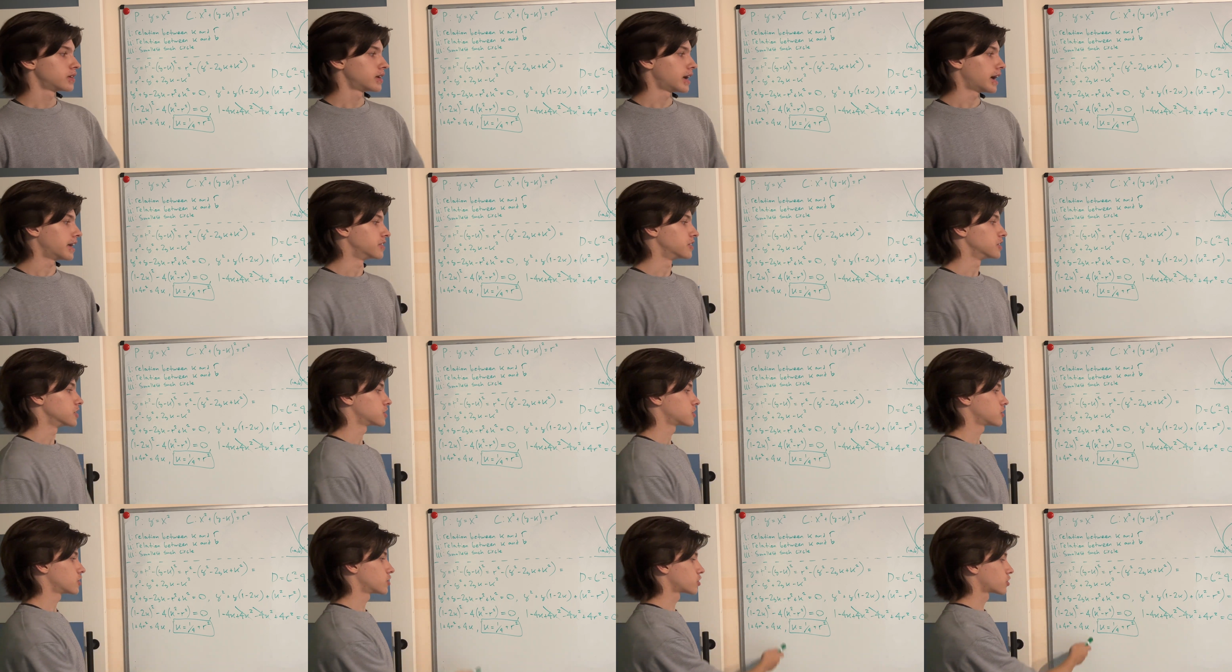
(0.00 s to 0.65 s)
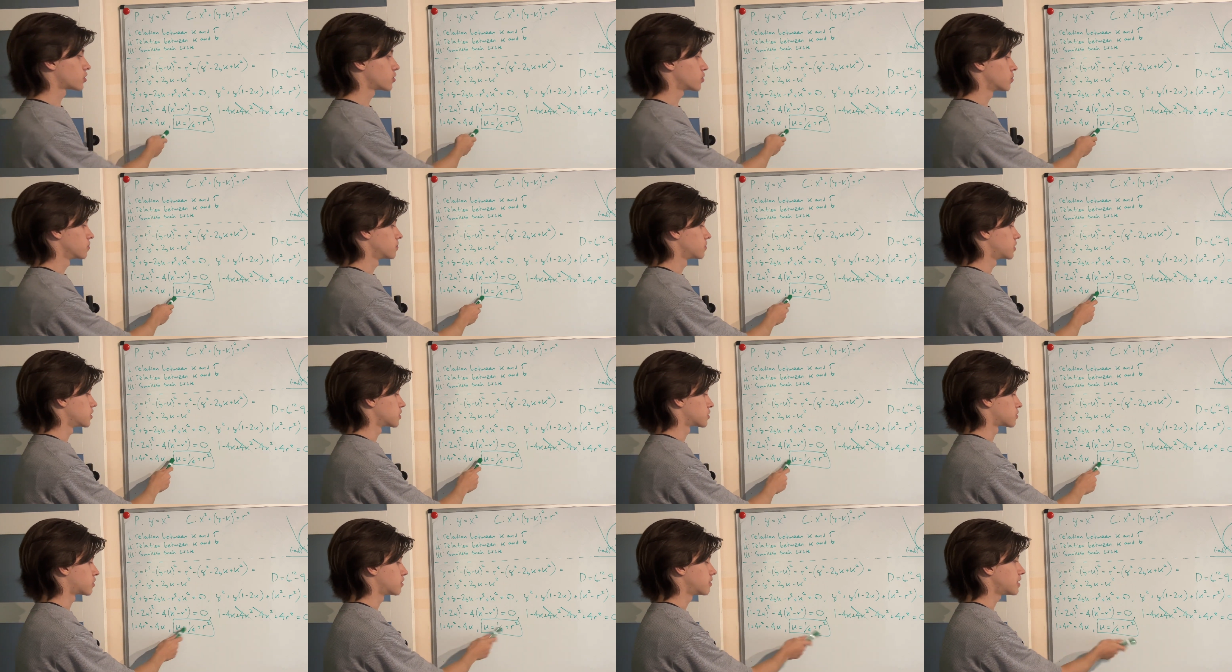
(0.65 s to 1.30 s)
And
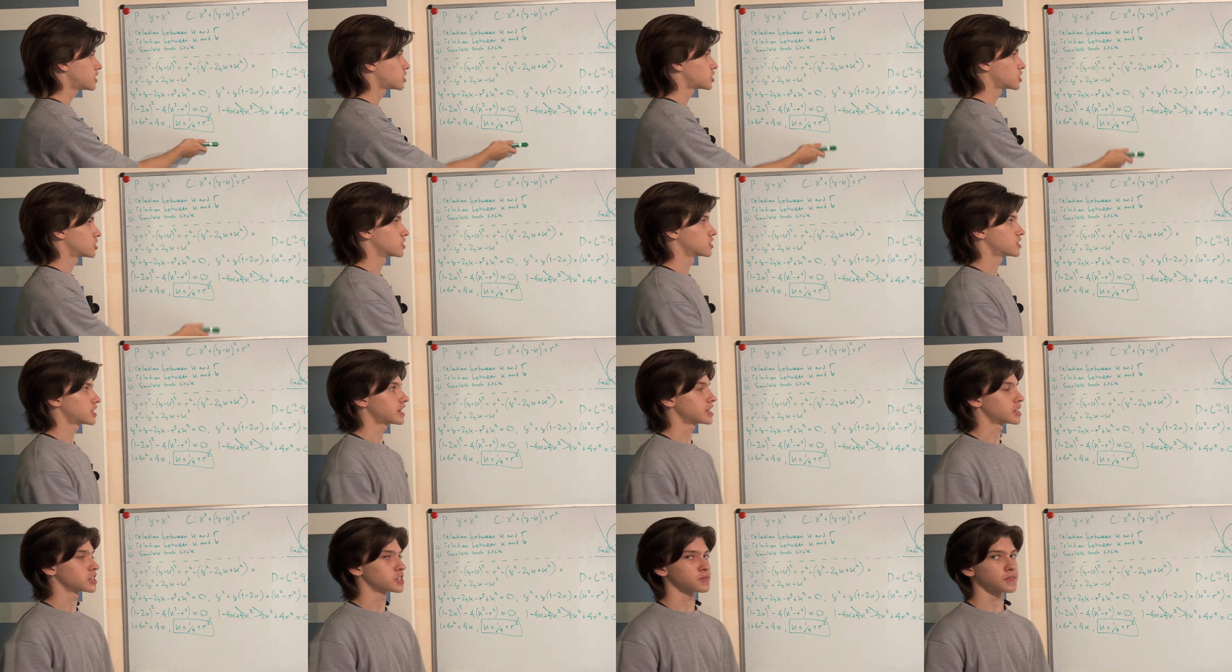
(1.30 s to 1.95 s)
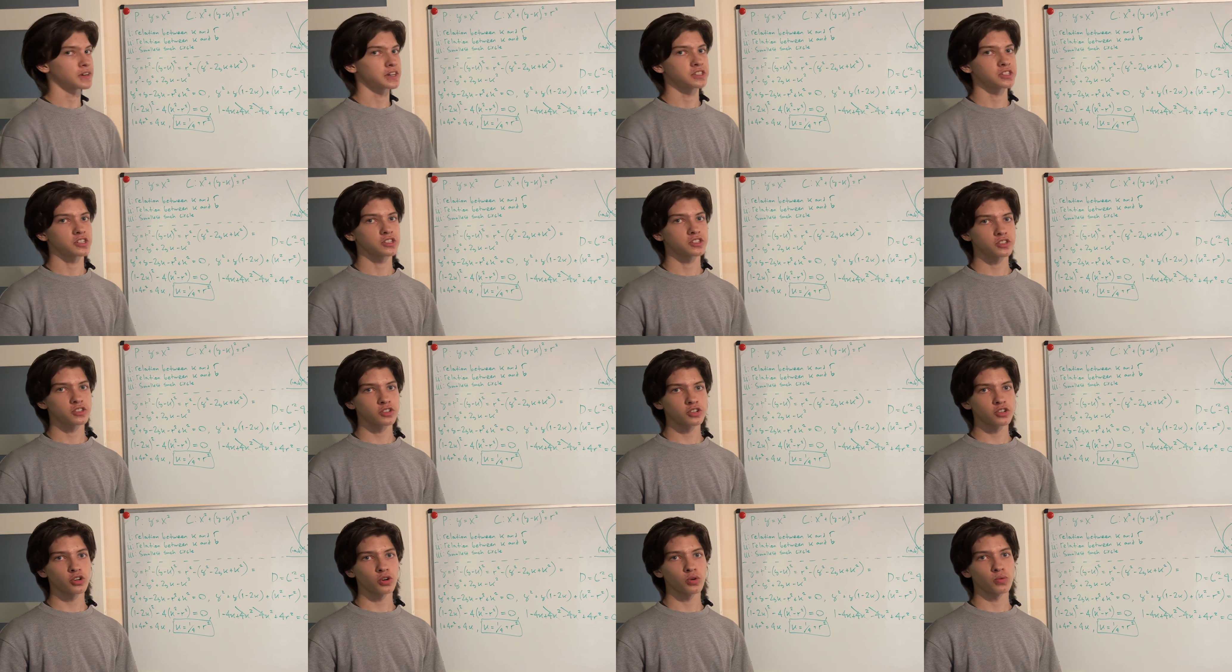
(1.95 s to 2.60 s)
this relation satisfies a
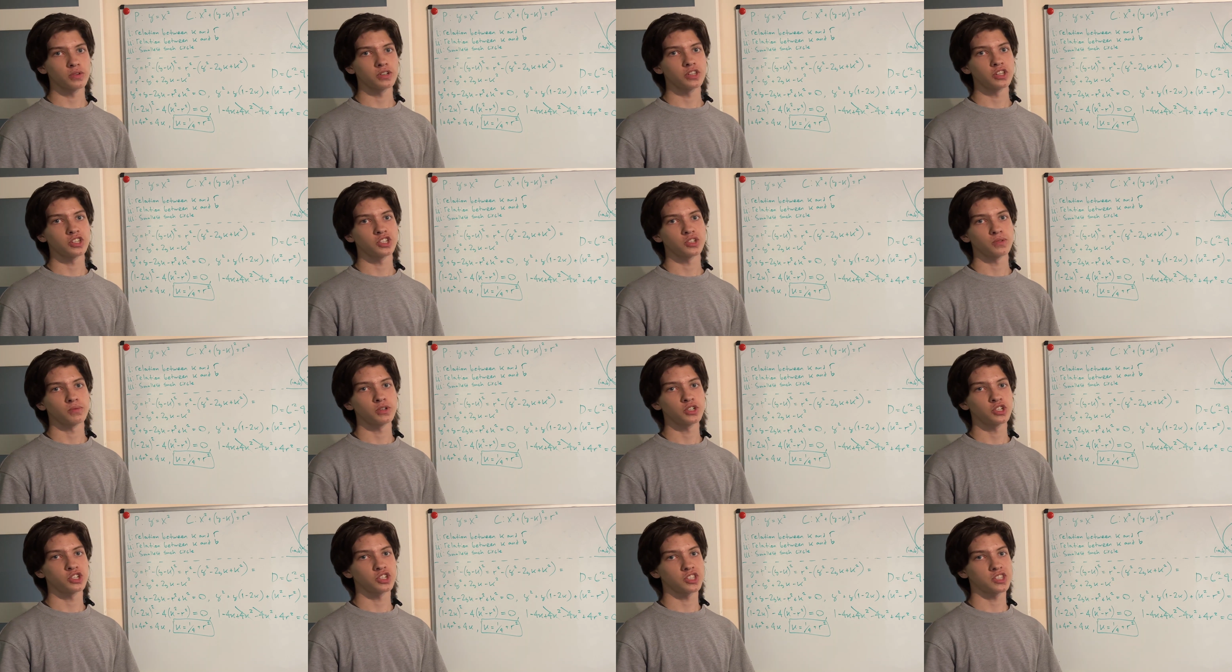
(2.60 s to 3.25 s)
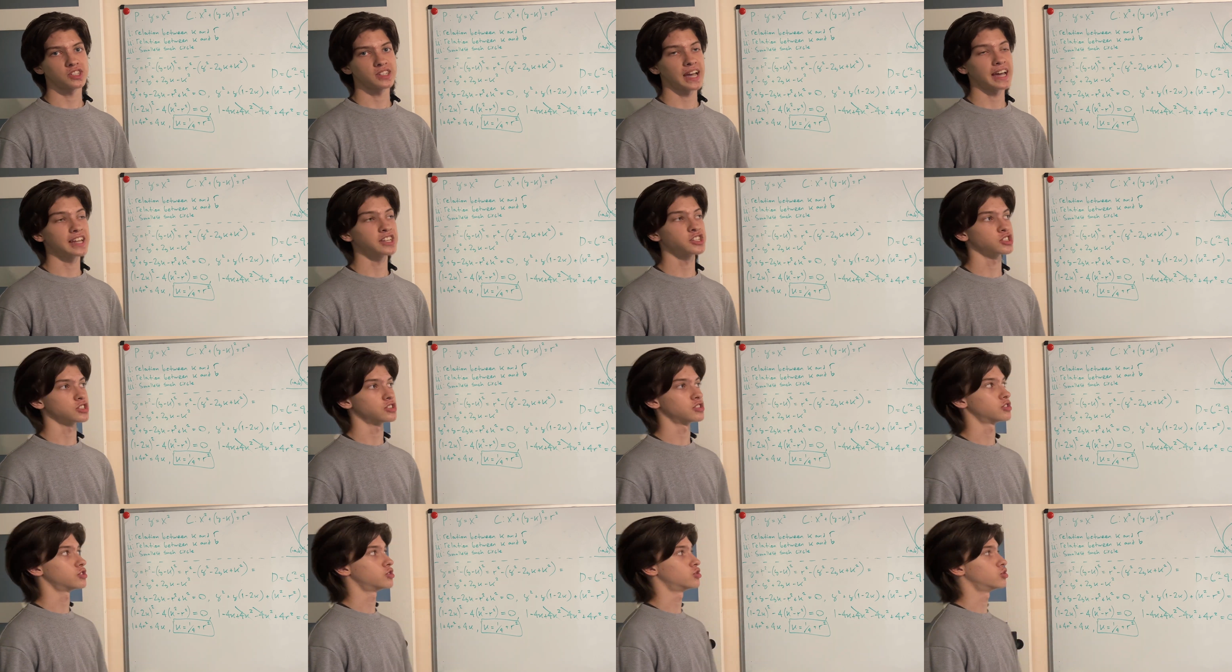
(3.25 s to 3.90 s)
circle which is
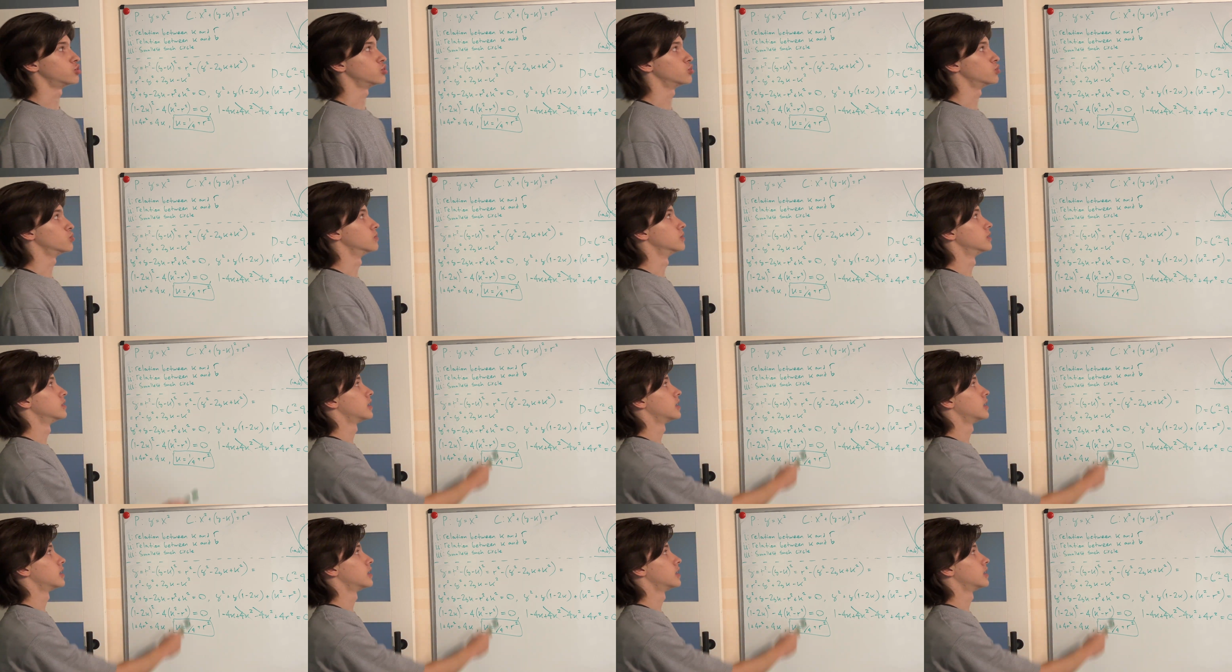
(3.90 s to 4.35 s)
tangent to